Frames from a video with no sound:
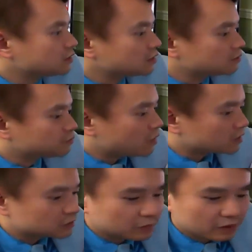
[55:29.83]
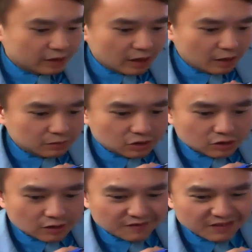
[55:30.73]
they're approximately how
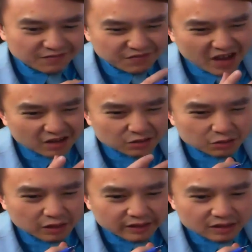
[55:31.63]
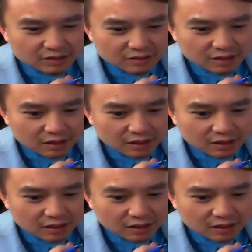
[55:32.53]
much in, in value? Like